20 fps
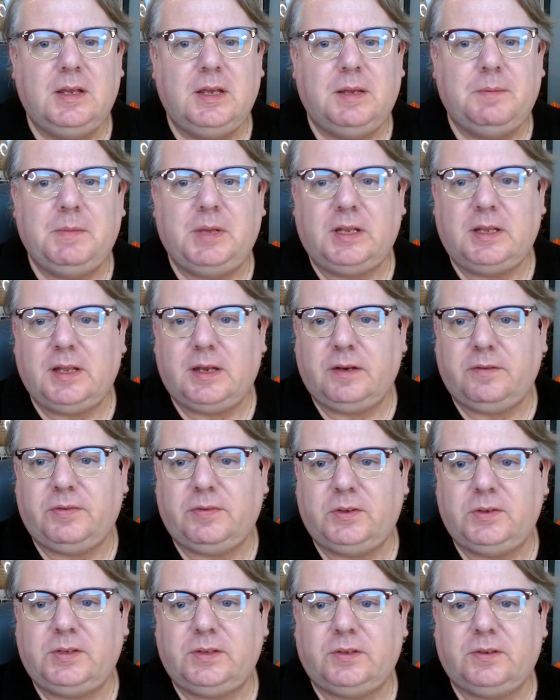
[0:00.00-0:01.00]
meant that a
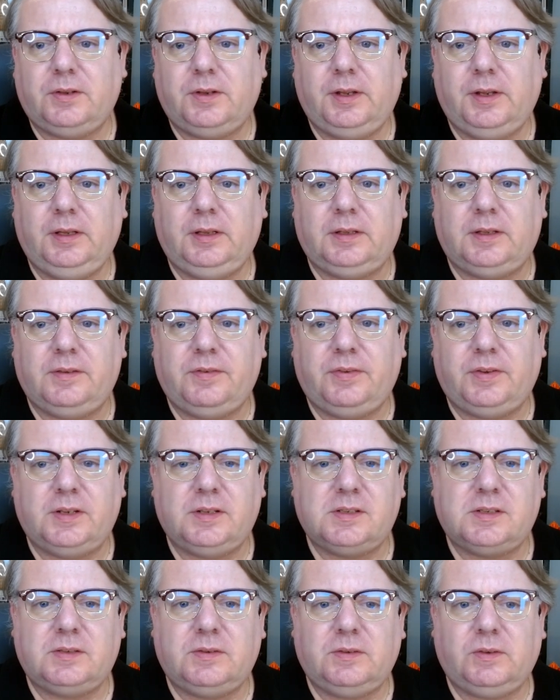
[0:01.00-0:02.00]
flotilla
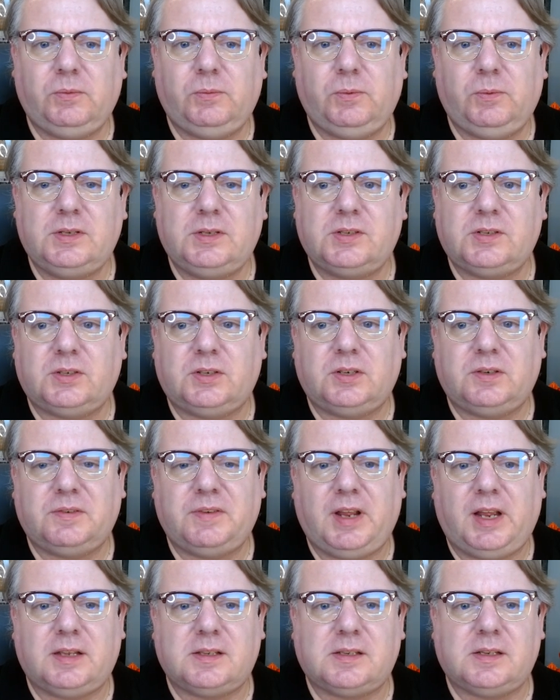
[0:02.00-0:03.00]
defense would serve
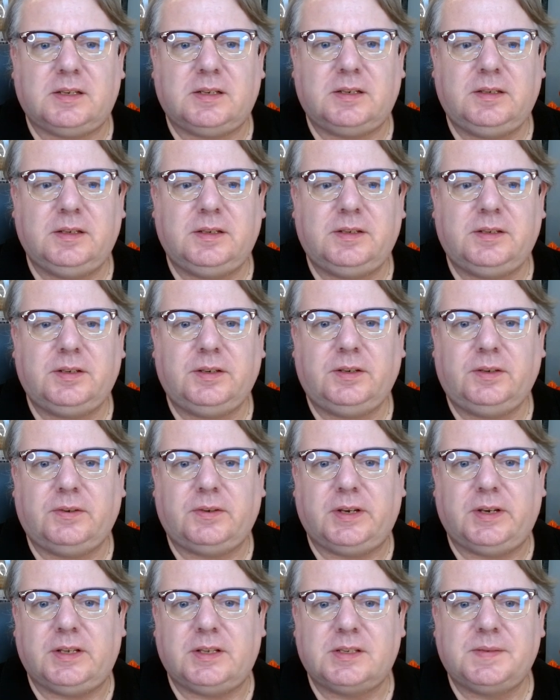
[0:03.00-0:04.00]
as a
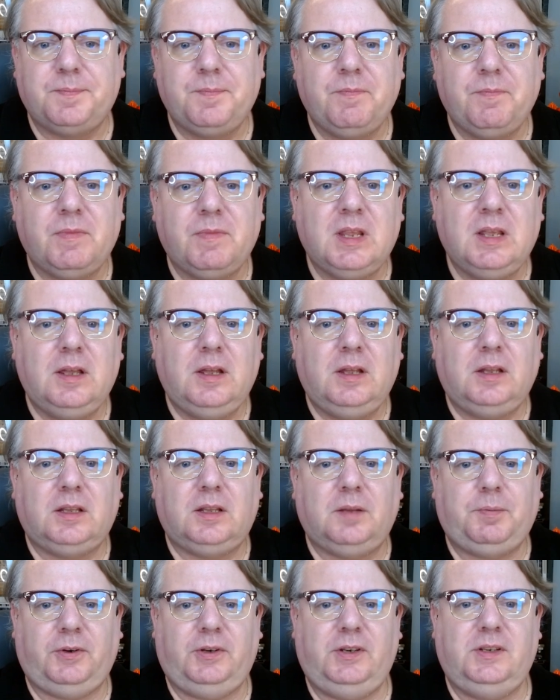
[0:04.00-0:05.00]
deterrent. The
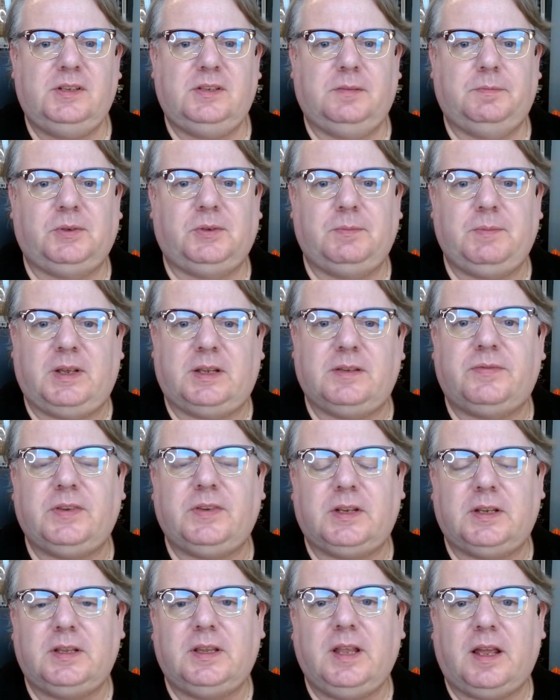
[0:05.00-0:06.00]
principal
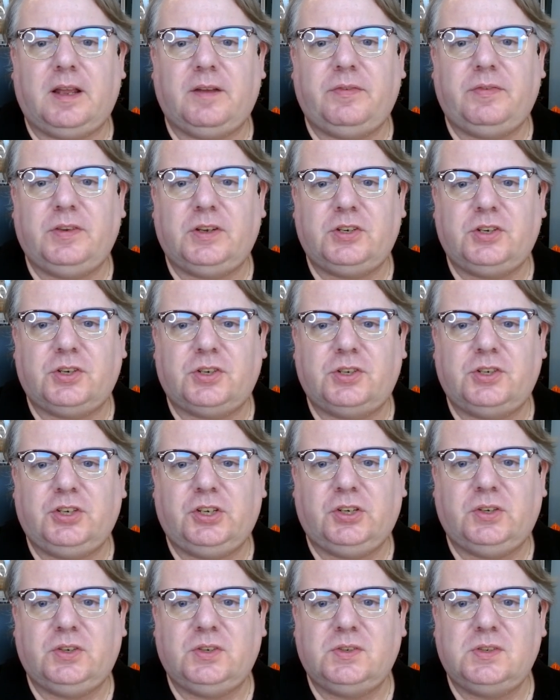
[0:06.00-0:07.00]
method that Fisher
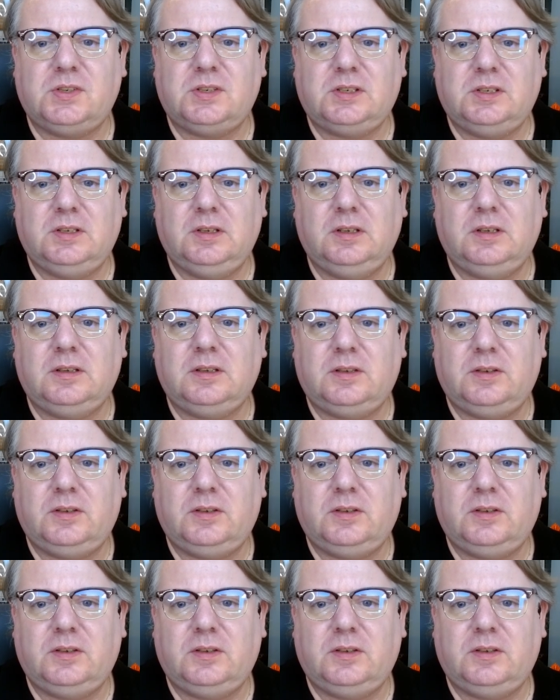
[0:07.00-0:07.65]
chose to